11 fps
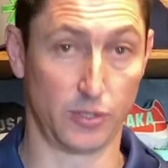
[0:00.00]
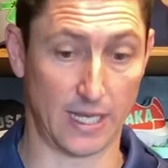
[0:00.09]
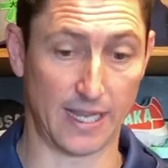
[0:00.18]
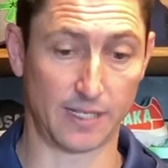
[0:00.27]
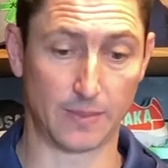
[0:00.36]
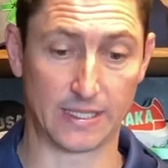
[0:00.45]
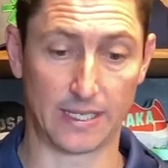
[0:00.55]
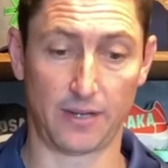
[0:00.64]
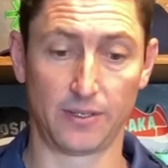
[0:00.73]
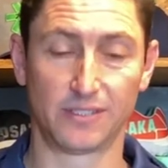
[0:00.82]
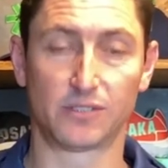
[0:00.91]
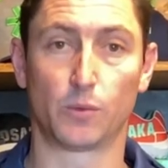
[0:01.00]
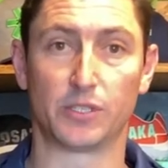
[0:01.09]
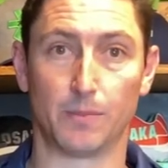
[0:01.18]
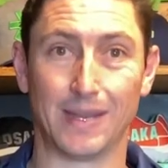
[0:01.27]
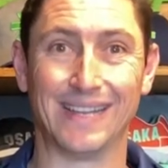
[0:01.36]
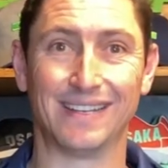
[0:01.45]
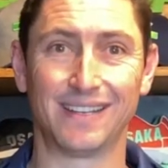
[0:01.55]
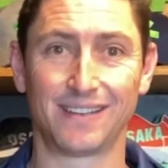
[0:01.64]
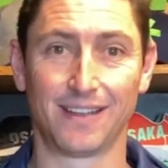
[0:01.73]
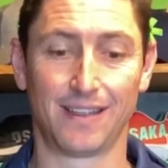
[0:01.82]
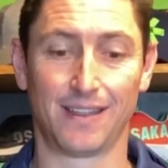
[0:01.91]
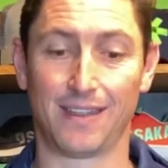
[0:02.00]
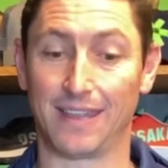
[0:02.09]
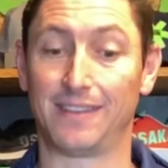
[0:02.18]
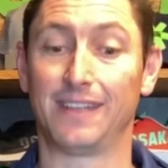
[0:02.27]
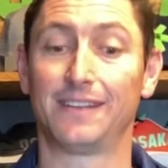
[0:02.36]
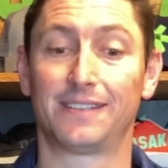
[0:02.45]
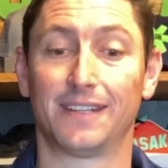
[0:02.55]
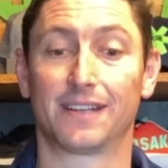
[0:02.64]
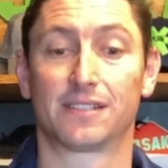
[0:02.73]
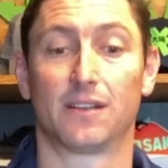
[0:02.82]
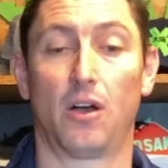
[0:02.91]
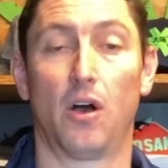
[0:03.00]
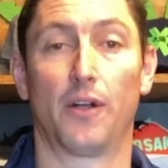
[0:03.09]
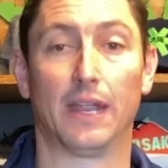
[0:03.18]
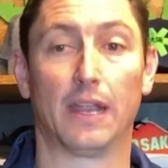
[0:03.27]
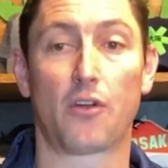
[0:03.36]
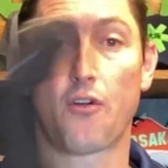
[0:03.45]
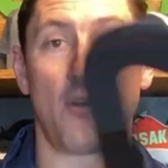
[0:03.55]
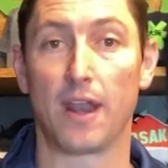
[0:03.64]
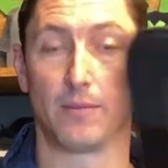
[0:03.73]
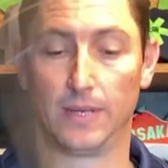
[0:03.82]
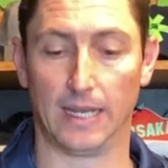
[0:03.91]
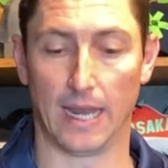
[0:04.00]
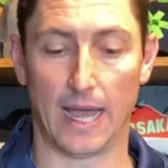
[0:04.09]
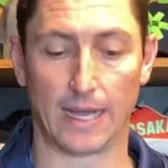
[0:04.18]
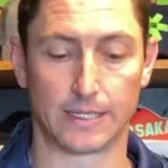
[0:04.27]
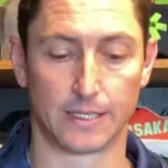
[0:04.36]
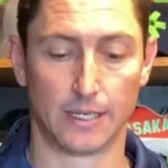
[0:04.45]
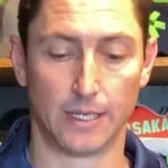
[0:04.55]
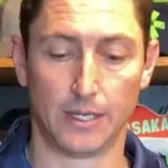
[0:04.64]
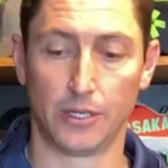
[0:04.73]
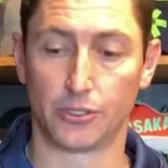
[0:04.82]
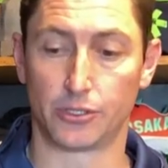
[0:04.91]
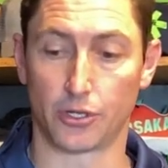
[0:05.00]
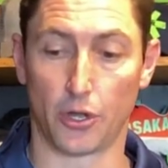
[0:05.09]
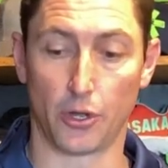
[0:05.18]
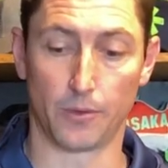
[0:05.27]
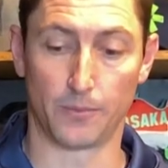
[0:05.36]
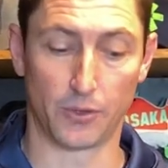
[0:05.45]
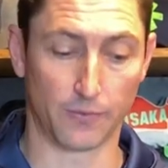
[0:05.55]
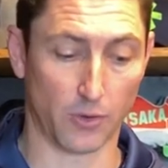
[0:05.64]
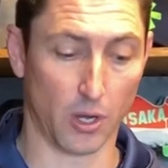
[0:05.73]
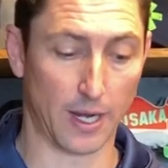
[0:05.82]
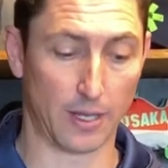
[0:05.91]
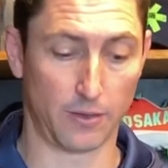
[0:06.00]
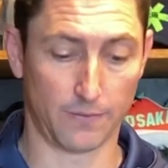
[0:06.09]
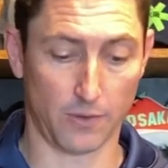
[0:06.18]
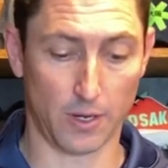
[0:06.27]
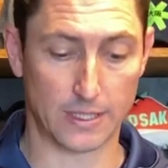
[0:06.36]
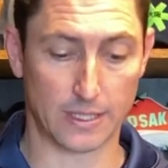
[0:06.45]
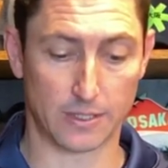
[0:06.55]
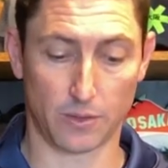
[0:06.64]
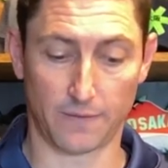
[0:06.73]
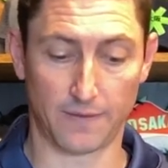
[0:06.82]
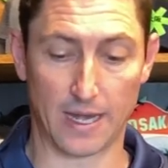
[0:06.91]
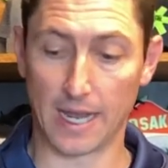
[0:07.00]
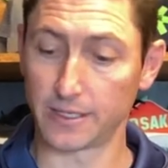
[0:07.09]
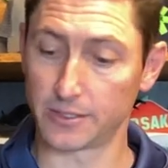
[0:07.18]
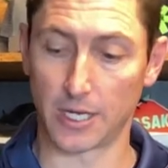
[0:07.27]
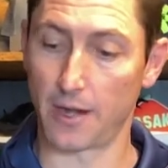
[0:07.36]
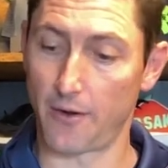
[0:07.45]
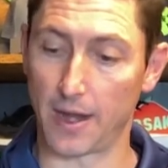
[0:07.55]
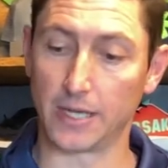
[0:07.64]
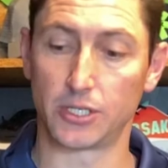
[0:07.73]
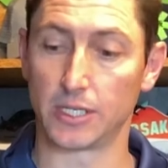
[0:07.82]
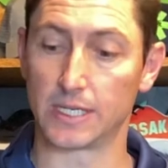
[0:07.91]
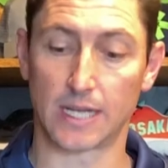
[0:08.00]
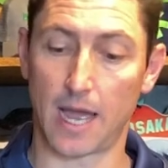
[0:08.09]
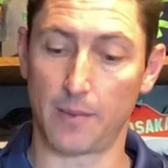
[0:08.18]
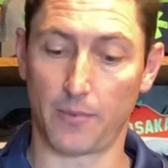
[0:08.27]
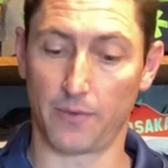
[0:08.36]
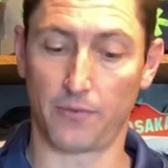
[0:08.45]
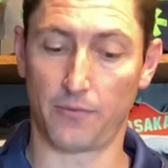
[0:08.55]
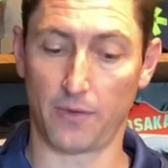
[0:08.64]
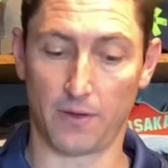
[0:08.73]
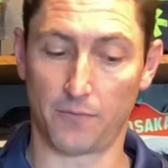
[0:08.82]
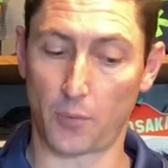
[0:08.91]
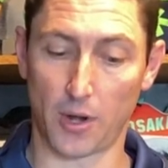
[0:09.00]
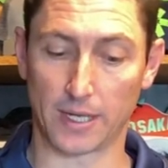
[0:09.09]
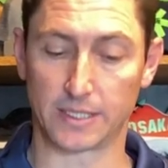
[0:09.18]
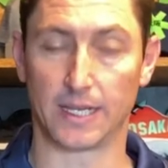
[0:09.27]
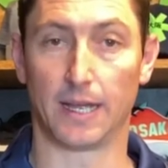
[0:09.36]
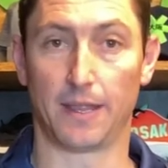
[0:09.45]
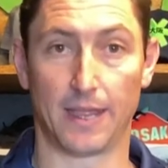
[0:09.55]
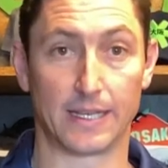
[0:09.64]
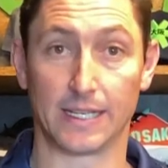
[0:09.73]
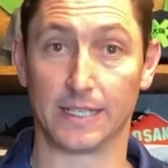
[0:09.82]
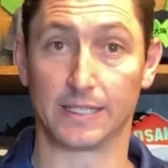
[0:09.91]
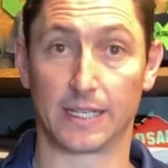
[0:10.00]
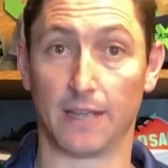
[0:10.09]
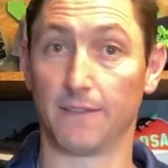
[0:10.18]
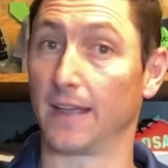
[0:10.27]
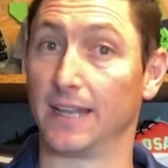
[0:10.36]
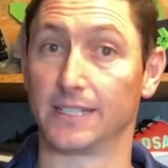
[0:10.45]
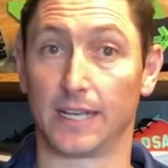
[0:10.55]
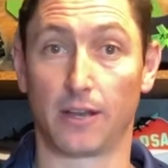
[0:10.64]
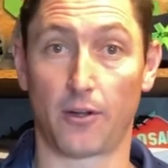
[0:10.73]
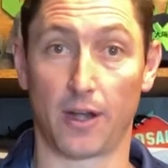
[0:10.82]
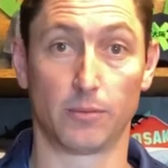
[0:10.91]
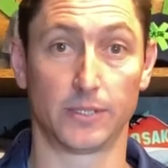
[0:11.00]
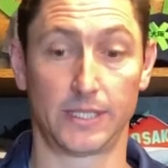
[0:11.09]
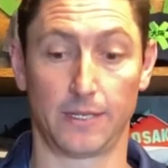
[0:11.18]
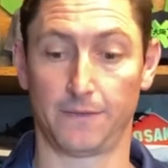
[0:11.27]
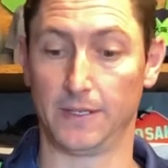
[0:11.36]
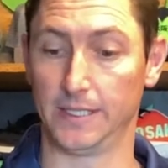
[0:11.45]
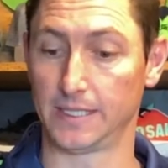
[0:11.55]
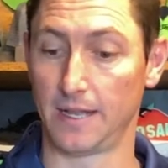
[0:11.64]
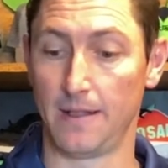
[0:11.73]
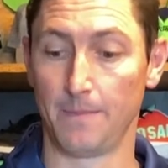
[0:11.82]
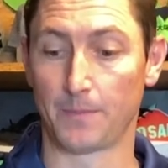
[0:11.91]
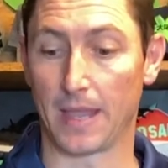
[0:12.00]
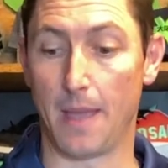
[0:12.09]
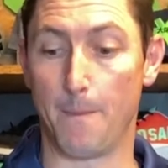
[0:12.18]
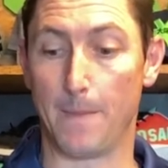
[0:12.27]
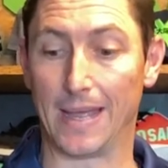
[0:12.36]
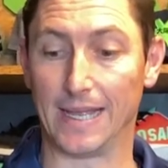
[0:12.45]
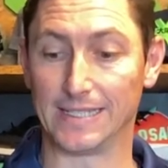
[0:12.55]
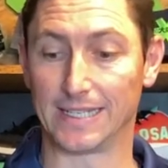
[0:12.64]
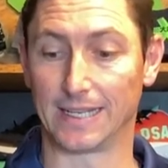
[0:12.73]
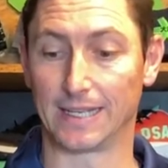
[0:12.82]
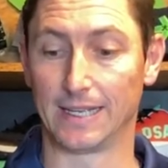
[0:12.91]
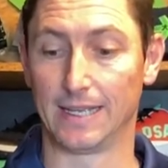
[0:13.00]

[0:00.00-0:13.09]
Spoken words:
less materials, which means that these sticks are incredibly light. So you've got sort of a next generation type of product here that is giving us incredible stiffness, amazing